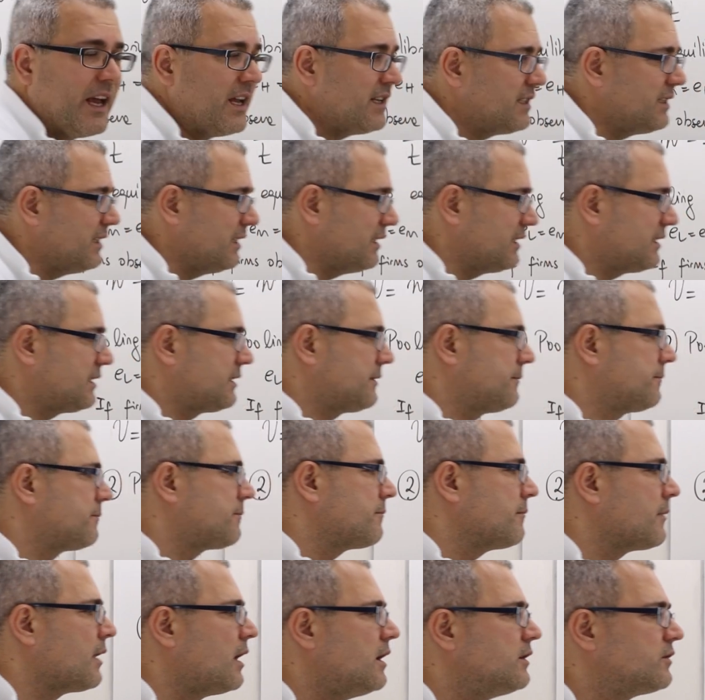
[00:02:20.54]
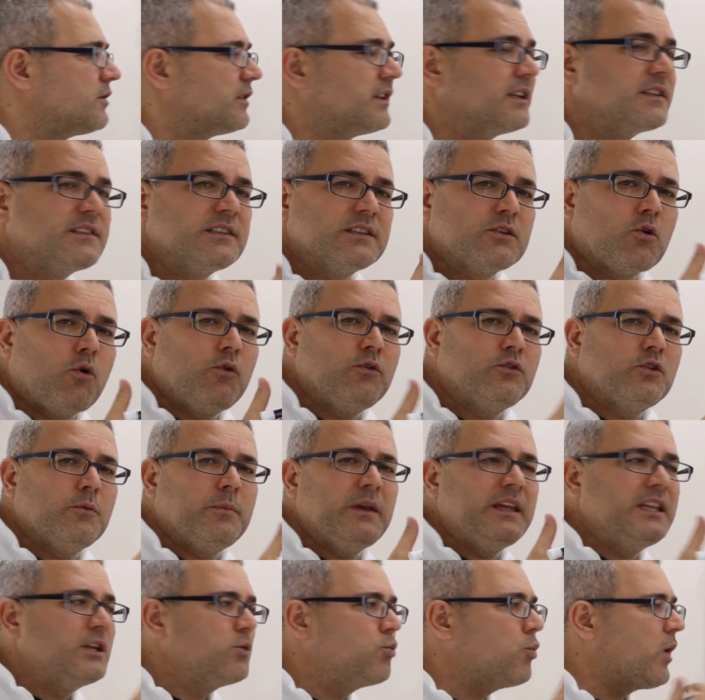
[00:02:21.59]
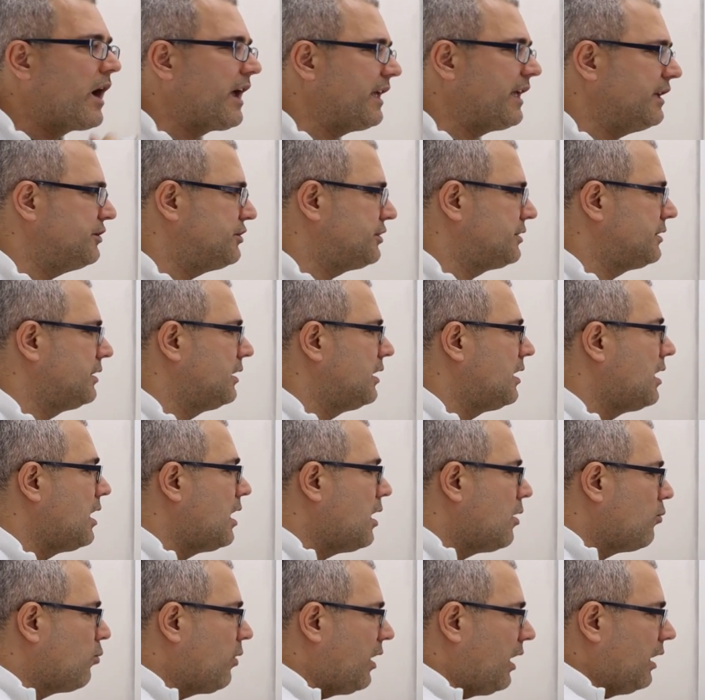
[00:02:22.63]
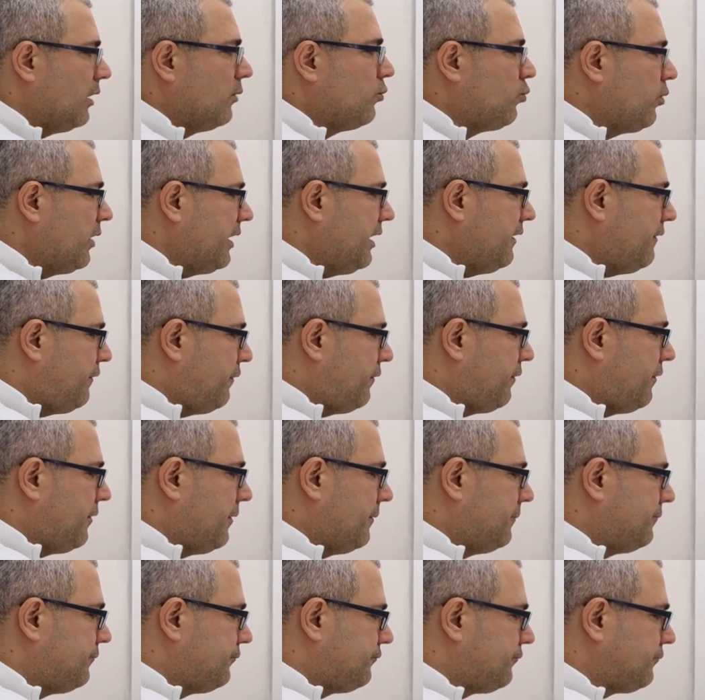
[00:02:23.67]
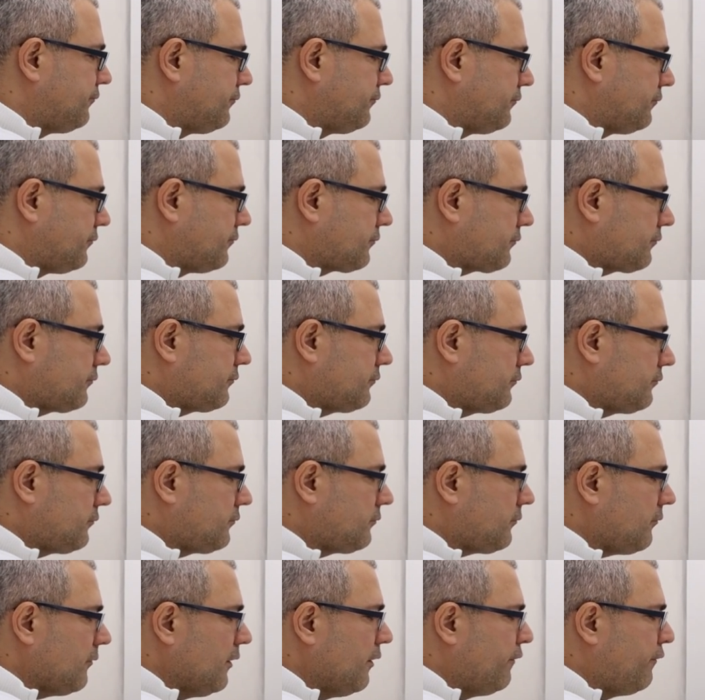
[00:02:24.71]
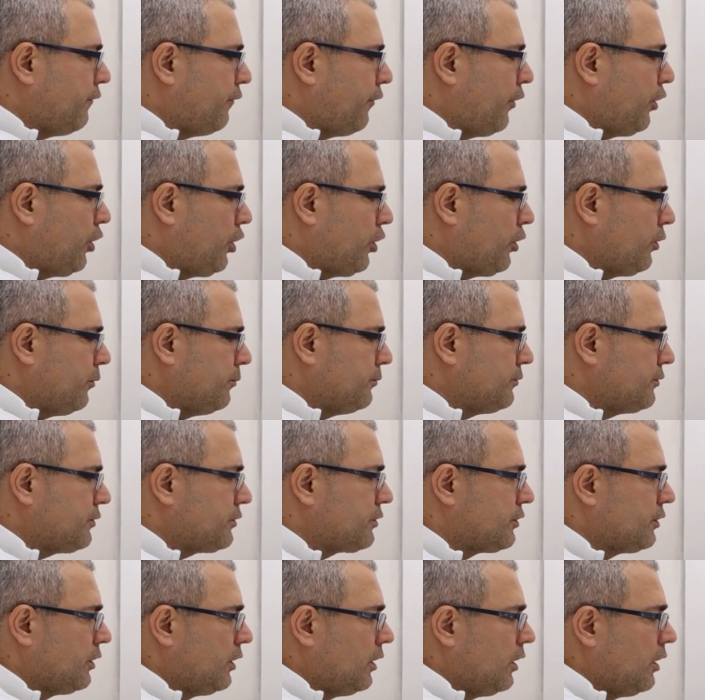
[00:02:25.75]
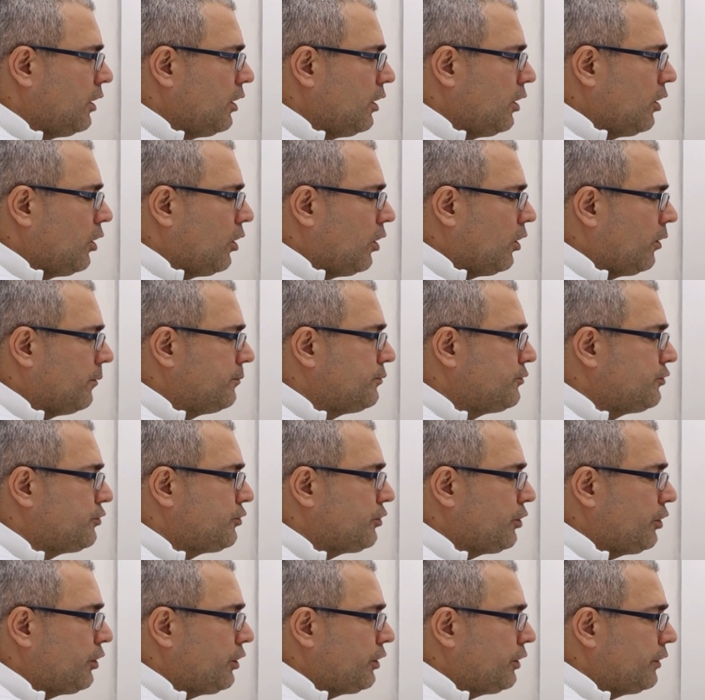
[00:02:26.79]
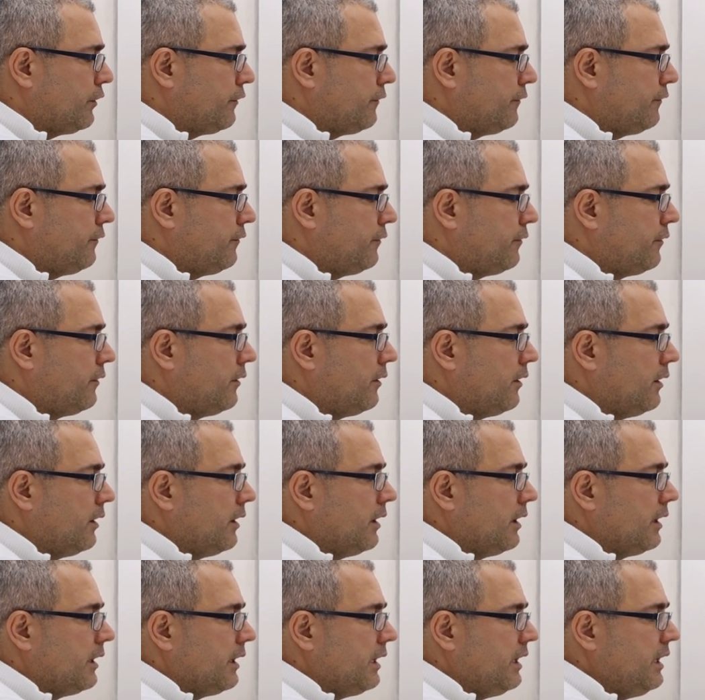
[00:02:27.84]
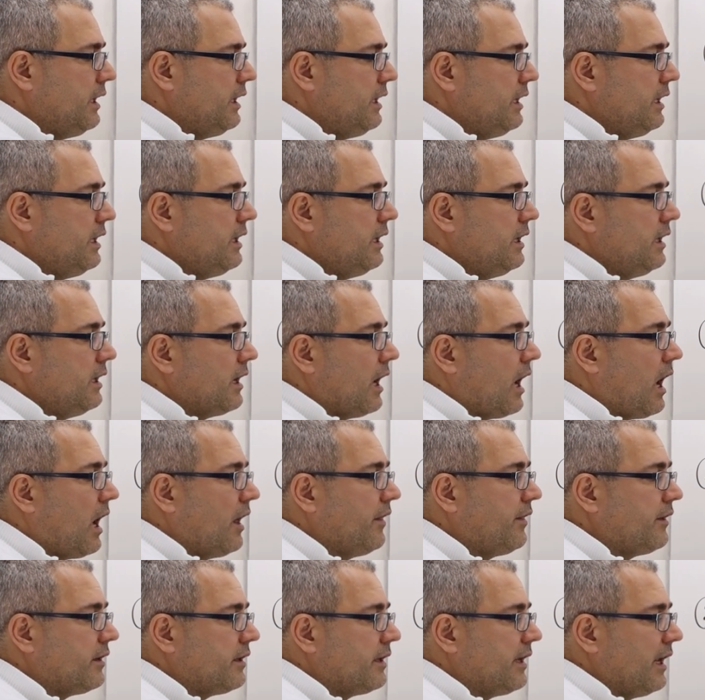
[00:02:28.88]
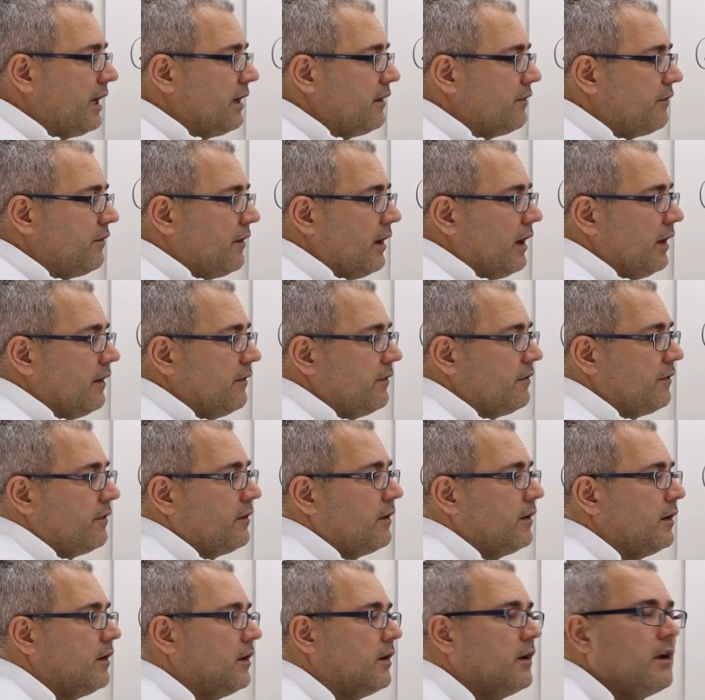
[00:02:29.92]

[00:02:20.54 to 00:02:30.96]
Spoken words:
as is. So this is going to be the wage. Well, what if firms observe E other than 5?